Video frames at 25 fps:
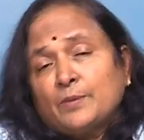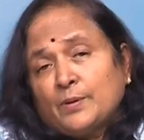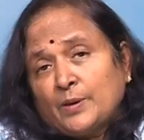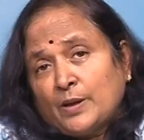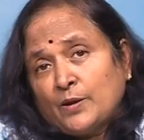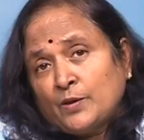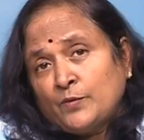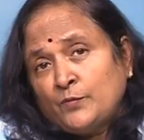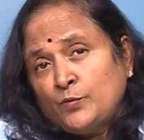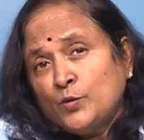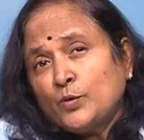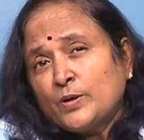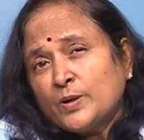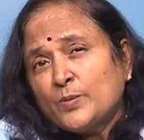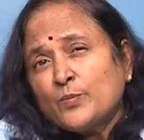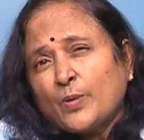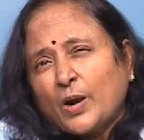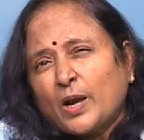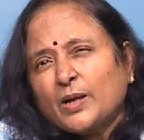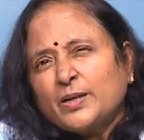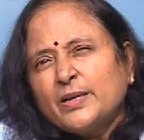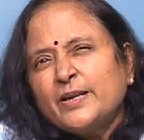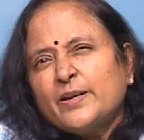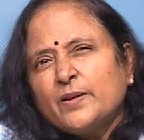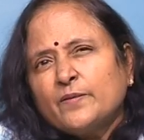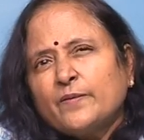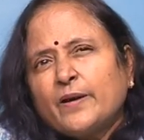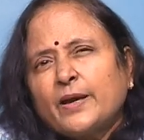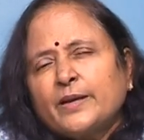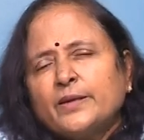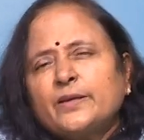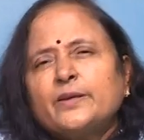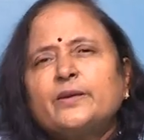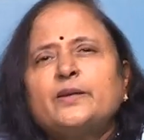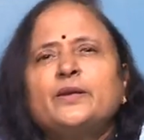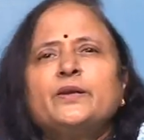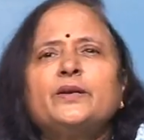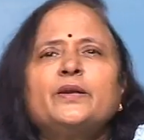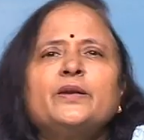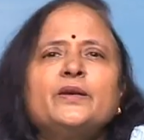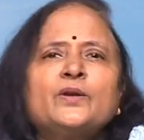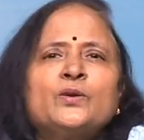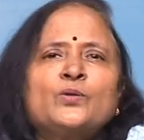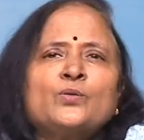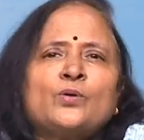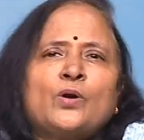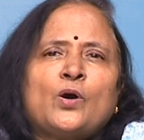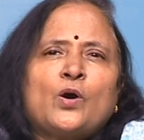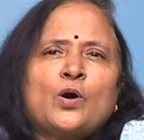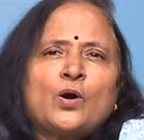You can broadly divide it
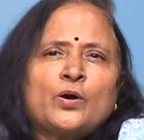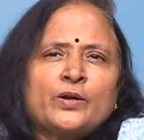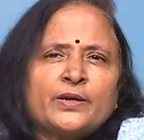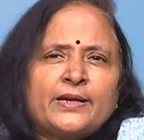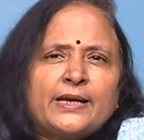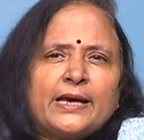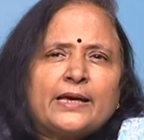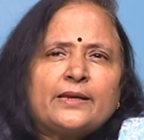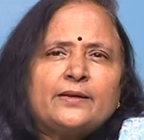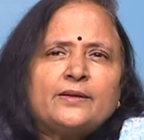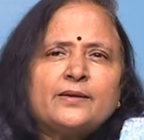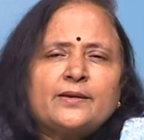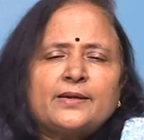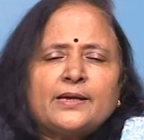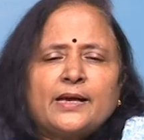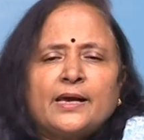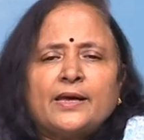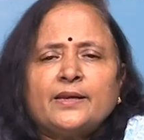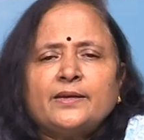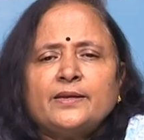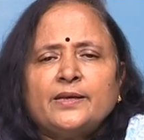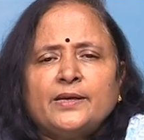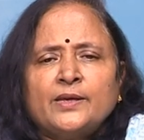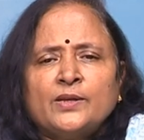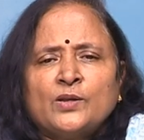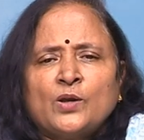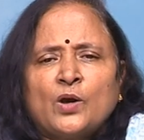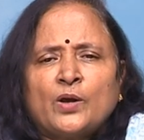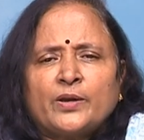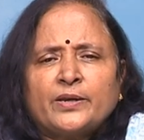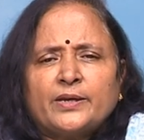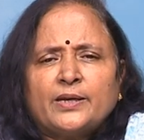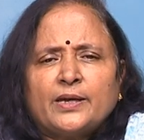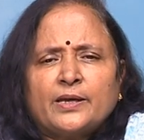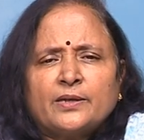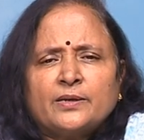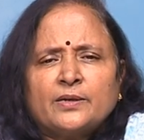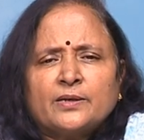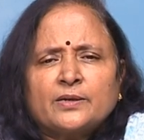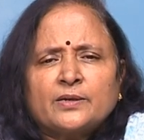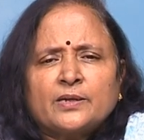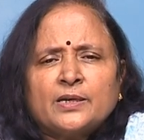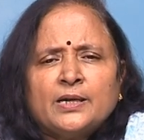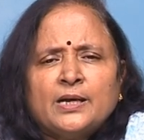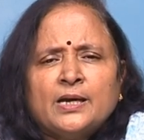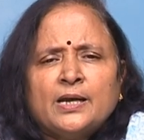into organic and inorganic.